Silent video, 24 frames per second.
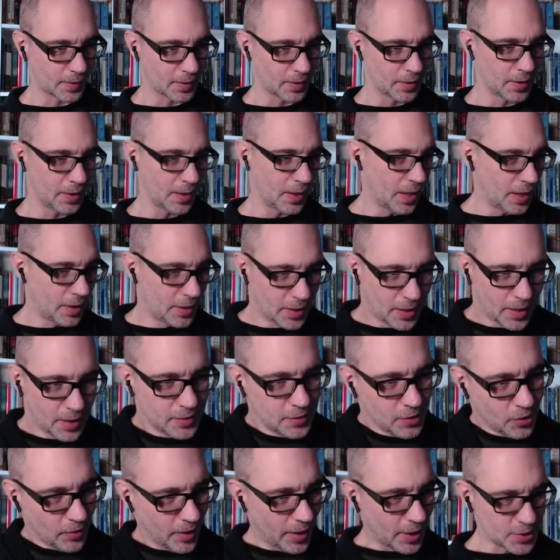And you
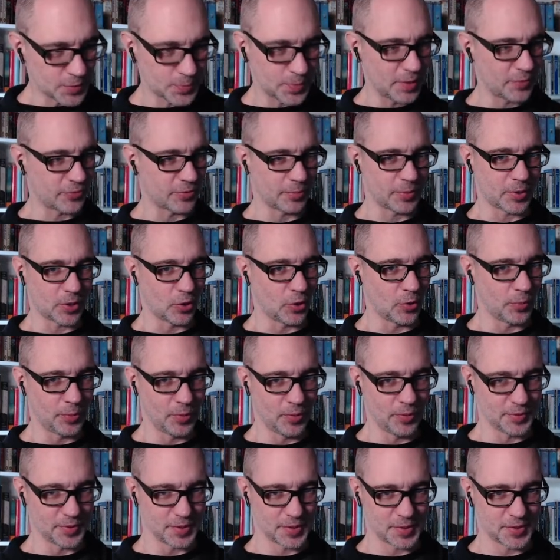know, XP from
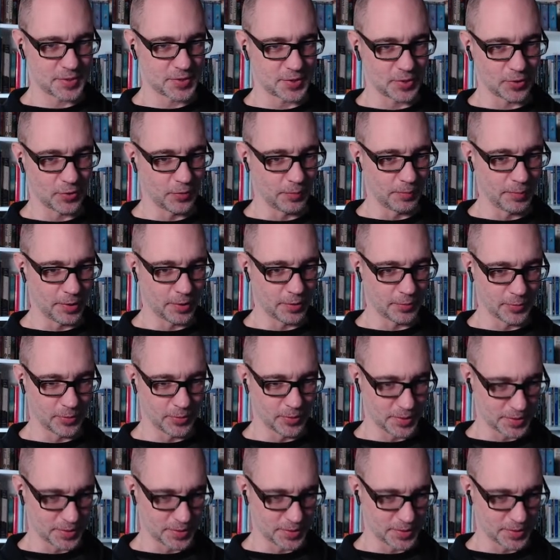Kobolds is so minimal.